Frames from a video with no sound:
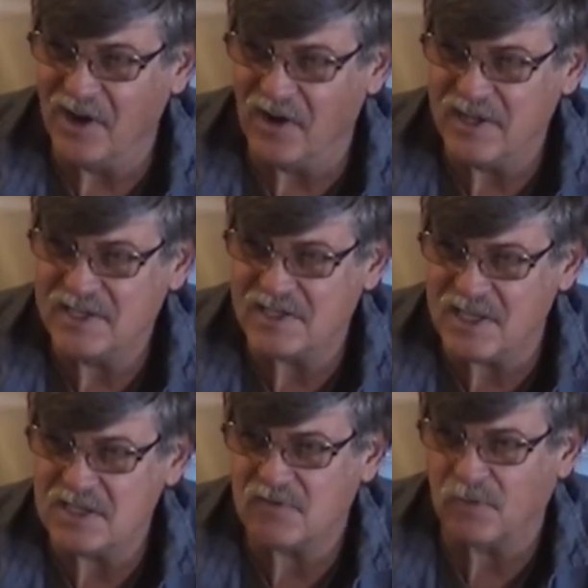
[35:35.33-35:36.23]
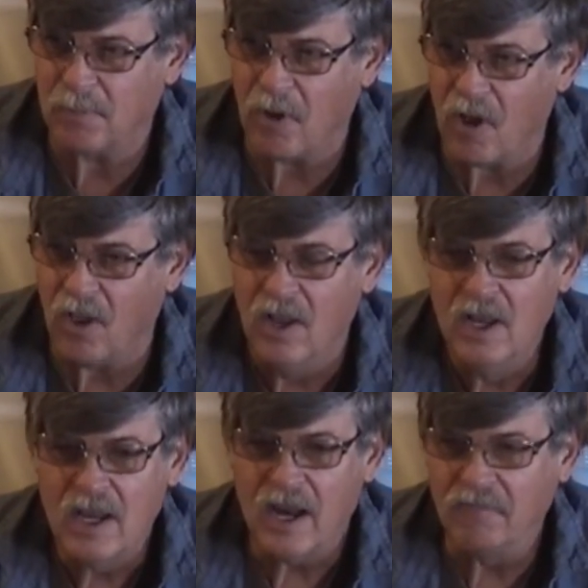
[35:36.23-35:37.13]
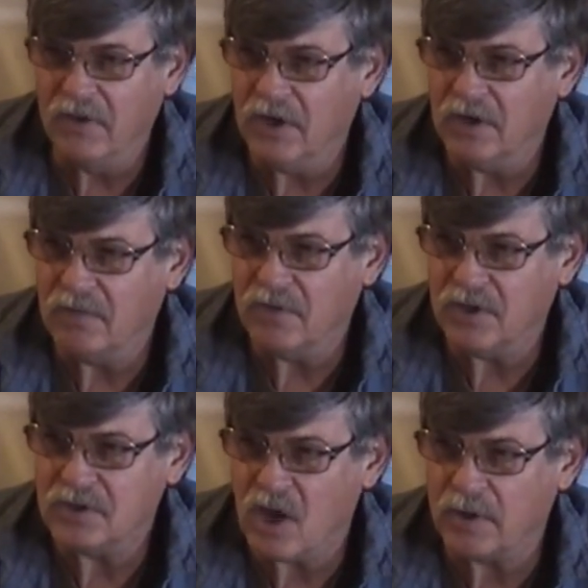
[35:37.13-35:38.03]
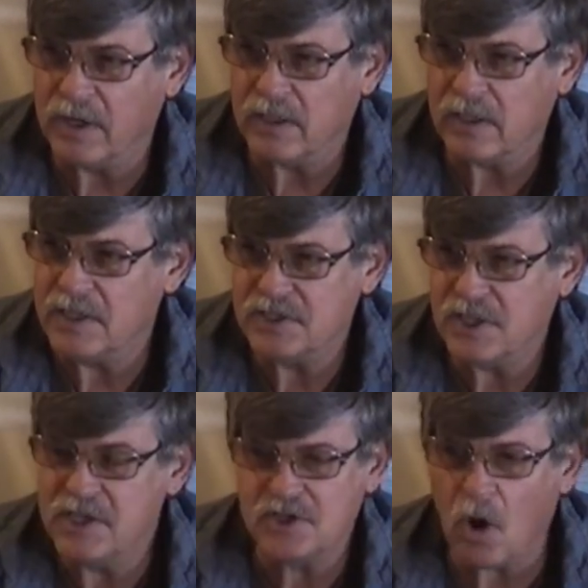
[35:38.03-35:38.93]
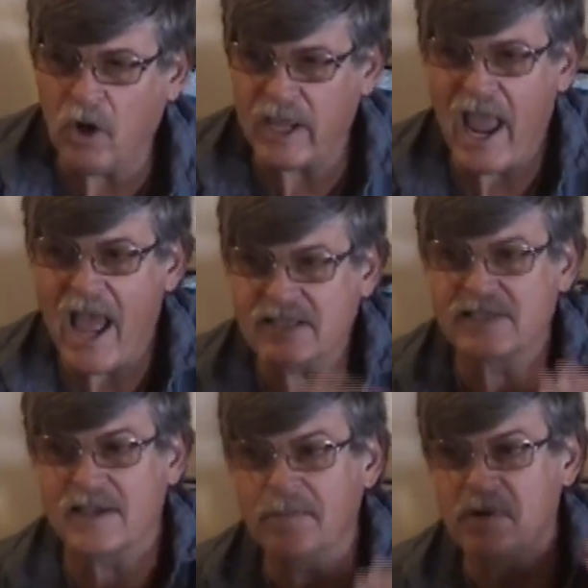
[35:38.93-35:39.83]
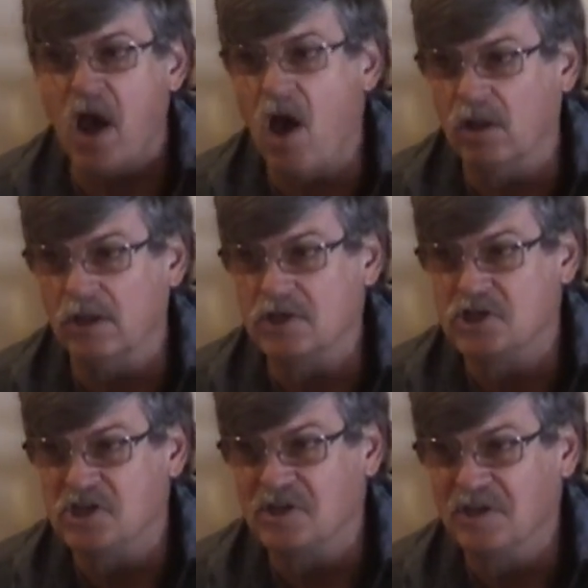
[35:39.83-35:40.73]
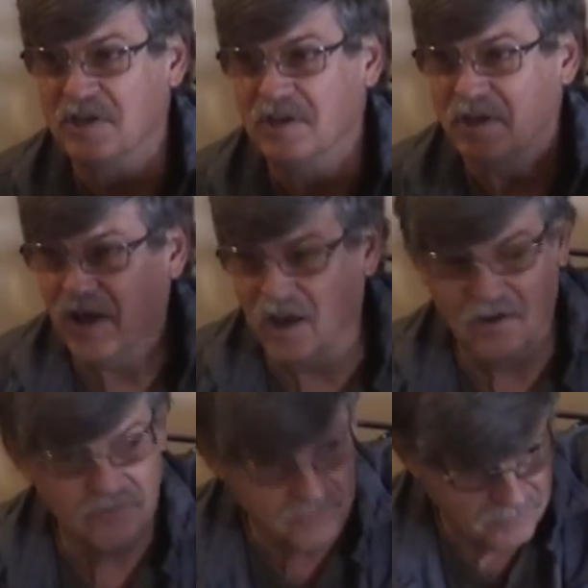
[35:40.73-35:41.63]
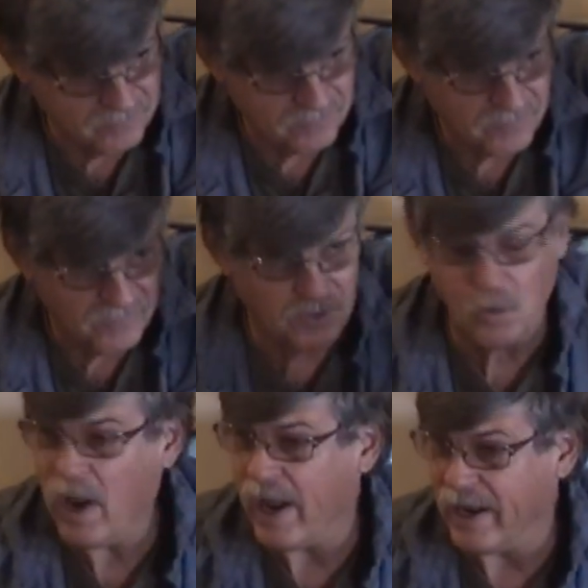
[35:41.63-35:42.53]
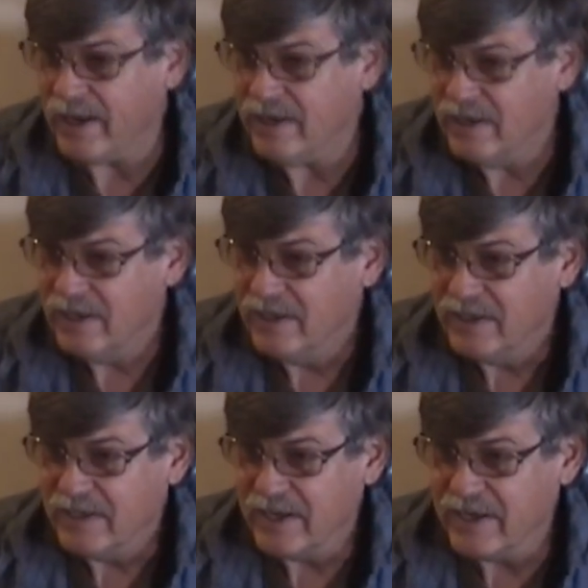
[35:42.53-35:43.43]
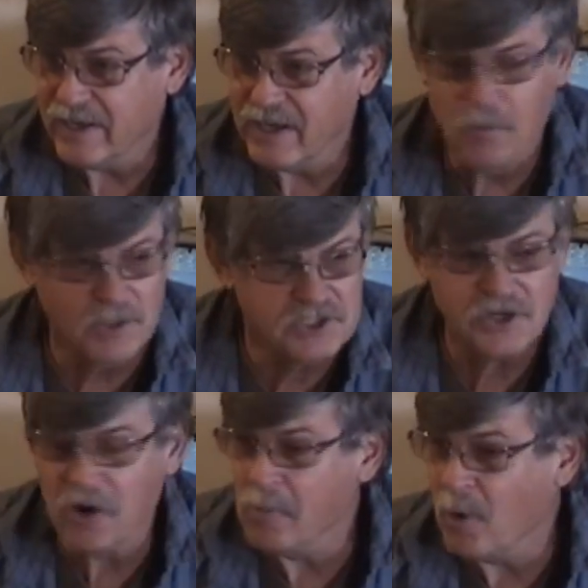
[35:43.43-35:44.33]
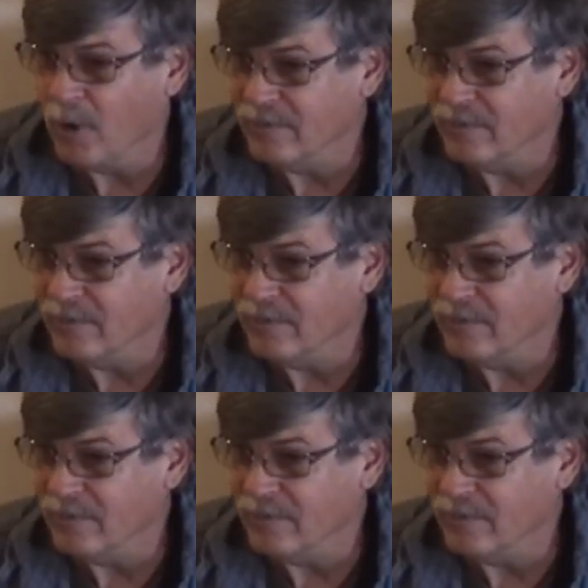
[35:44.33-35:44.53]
He sends for Paul, and they're talking. He's already had some knowledge of the way. He wants to know more.